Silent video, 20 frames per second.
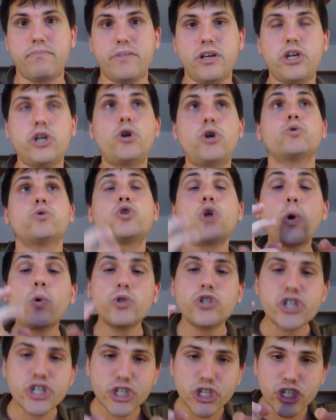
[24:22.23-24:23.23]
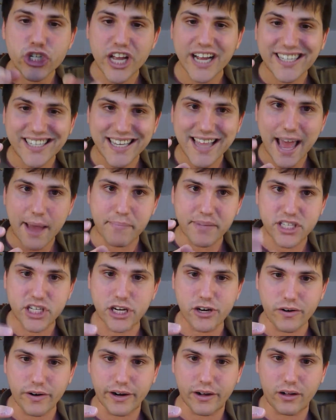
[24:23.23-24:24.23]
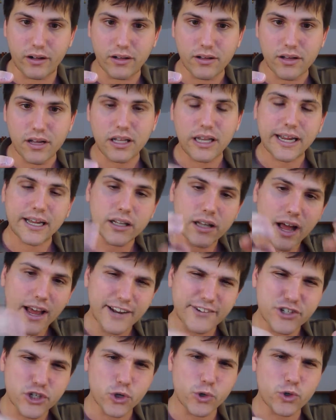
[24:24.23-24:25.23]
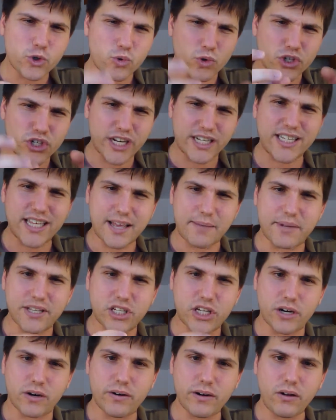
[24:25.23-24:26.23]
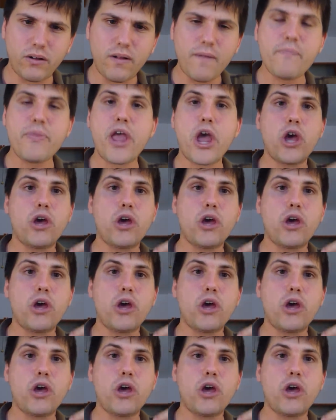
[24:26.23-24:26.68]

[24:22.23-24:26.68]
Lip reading: don't just stick to that material. Like, a lot of students will stick to that material.